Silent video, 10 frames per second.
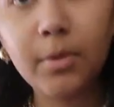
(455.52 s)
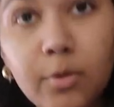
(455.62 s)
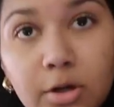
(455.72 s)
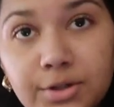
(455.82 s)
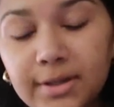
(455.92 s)
But we're
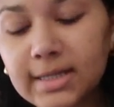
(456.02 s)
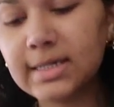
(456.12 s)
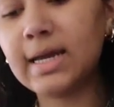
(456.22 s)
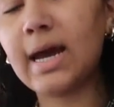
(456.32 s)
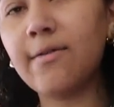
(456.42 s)
not doing that
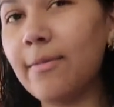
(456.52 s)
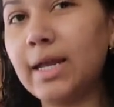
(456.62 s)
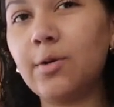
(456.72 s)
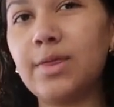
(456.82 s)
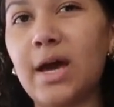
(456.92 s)
today. I made
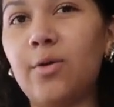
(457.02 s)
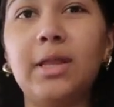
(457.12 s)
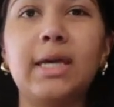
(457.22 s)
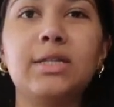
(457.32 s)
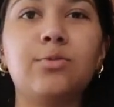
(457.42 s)
it without,
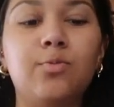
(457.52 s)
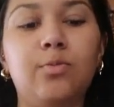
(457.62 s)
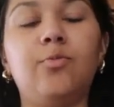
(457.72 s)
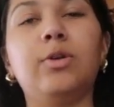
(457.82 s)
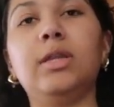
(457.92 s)
like it's
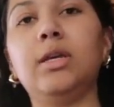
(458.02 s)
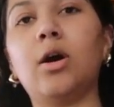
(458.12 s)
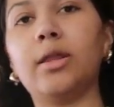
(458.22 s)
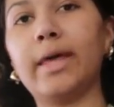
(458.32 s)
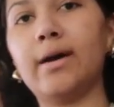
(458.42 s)
really
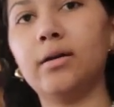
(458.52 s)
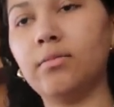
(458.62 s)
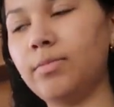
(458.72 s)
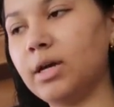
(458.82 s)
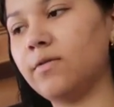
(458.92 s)
not
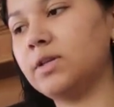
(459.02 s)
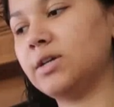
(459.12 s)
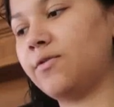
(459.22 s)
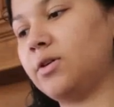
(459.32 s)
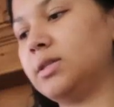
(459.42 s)
that big of a
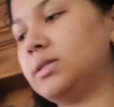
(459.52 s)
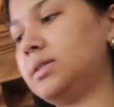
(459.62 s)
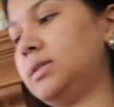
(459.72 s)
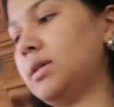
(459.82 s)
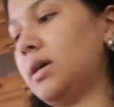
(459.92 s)

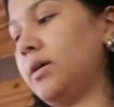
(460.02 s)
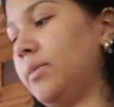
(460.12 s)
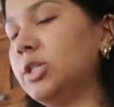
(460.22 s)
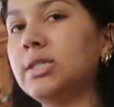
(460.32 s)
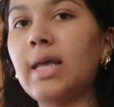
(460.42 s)
difference. Um,
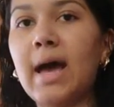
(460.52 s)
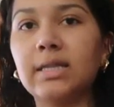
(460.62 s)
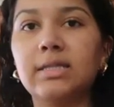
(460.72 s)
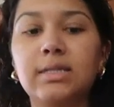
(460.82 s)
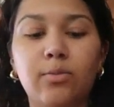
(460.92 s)
it just
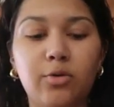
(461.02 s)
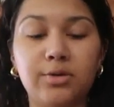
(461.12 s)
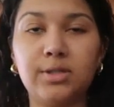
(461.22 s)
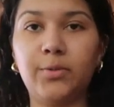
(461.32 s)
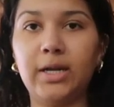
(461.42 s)
adds some more
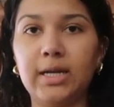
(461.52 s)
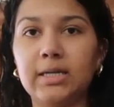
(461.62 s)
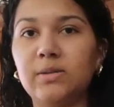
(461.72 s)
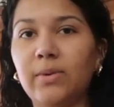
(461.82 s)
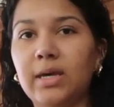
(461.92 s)

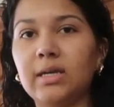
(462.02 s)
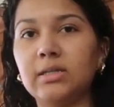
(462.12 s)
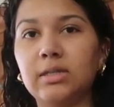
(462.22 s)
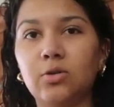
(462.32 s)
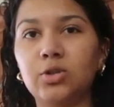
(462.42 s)
sweetness
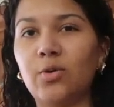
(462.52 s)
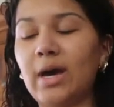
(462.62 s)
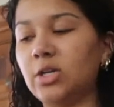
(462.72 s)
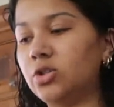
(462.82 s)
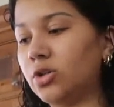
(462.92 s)
because there's no
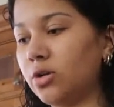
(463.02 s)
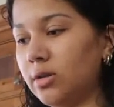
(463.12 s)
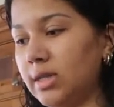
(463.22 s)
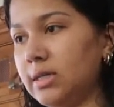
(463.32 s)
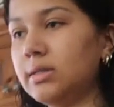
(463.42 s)
added sugar
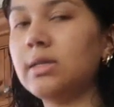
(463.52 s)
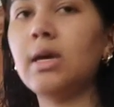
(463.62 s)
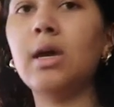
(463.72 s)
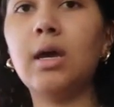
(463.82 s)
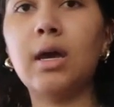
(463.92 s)
in this.
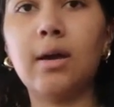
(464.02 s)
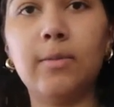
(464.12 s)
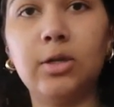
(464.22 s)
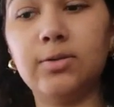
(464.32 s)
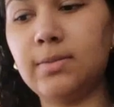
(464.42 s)
I'm
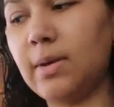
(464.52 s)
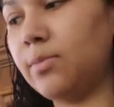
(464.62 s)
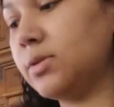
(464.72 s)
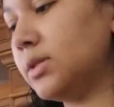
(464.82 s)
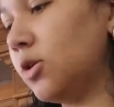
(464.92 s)
gonna use
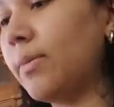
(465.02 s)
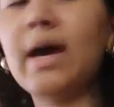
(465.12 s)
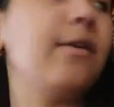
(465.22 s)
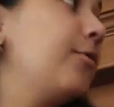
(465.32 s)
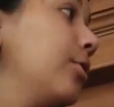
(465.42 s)
maple syrup
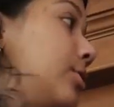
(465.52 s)
after